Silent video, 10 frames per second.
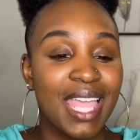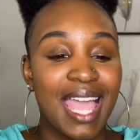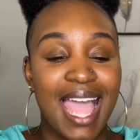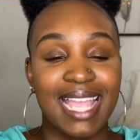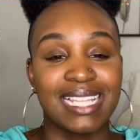
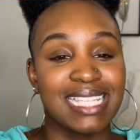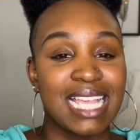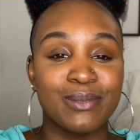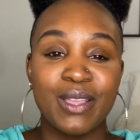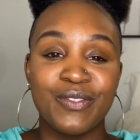I can
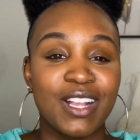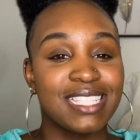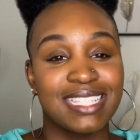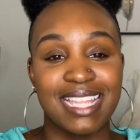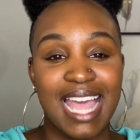text my
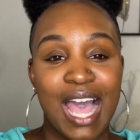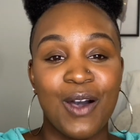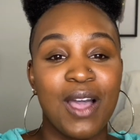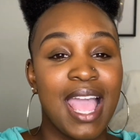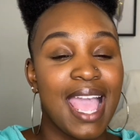friends
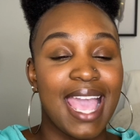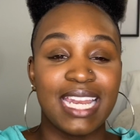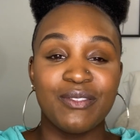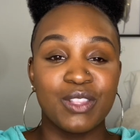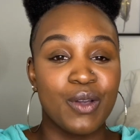now.
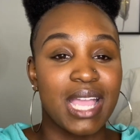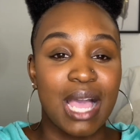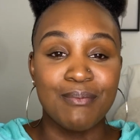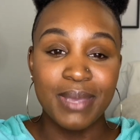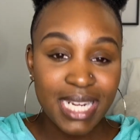And even though I
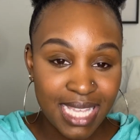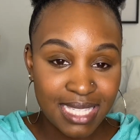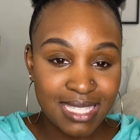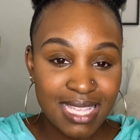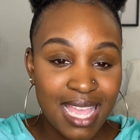got
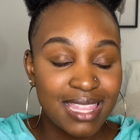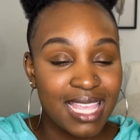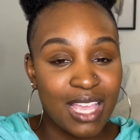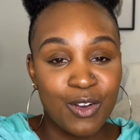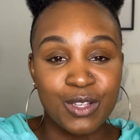minutes,
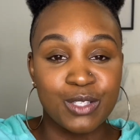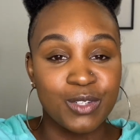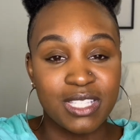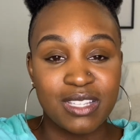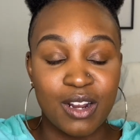they always
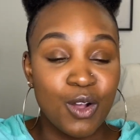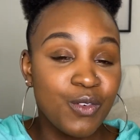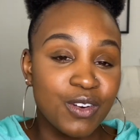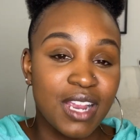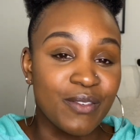restart
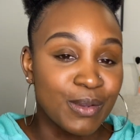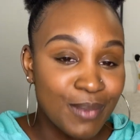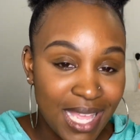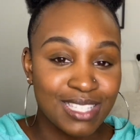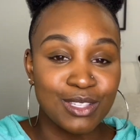over every month.